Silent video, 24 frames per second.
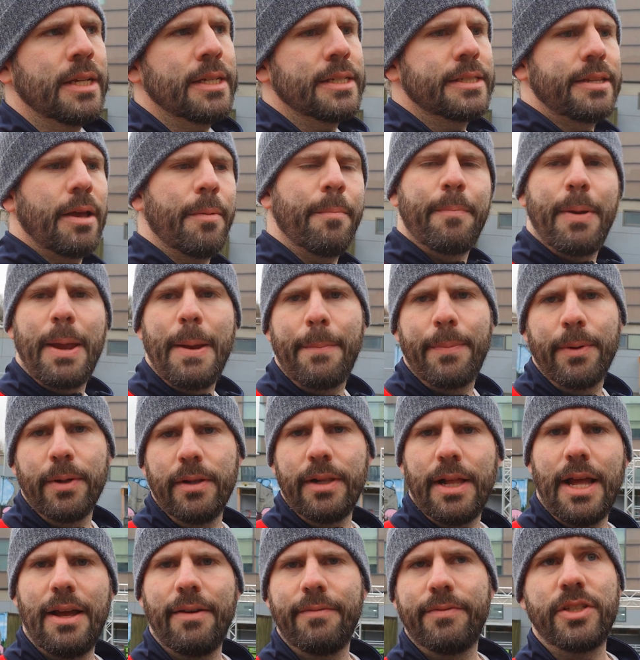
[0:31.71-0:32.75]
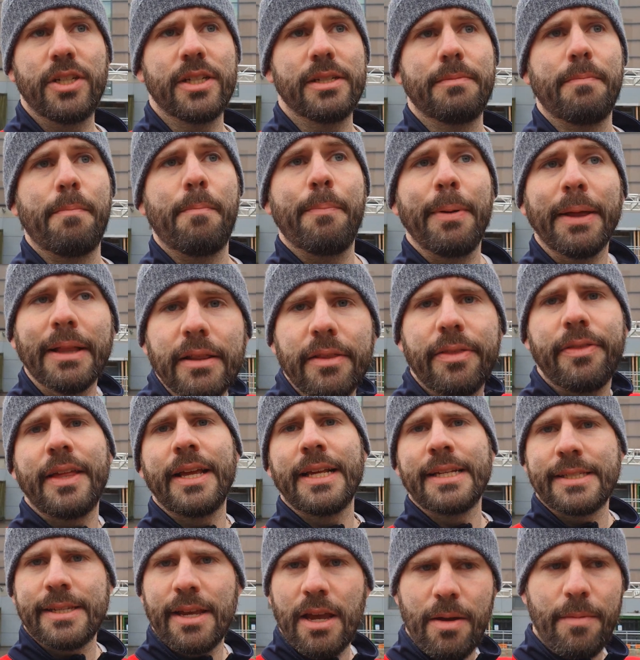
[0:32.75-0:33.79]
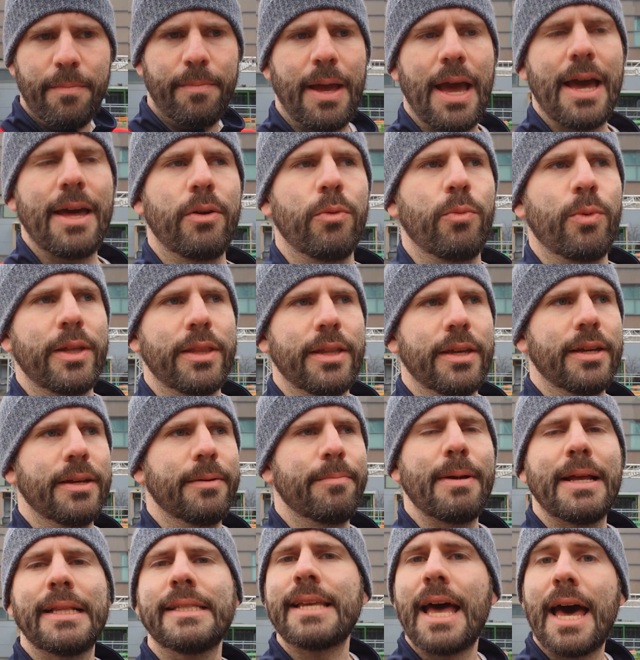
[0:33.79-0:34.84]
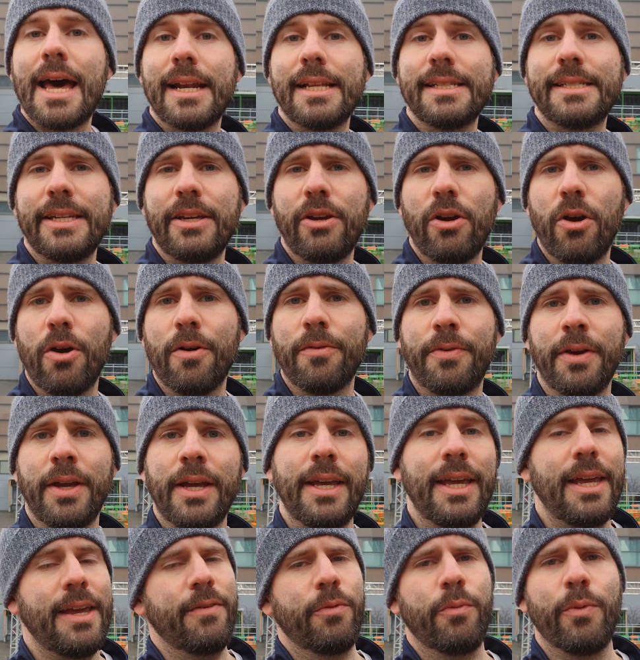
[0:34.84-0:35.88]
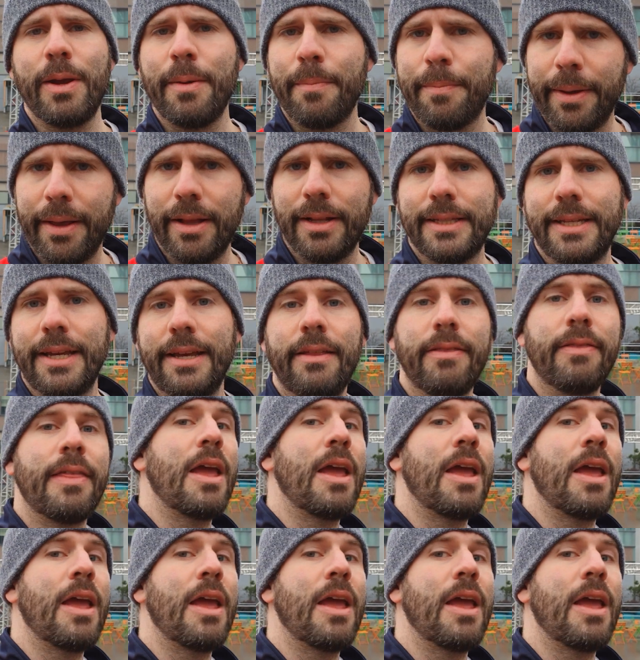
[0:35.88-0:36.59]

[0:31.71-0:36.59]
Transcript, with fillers: Some people have just built things up and with a mentality of if we build it,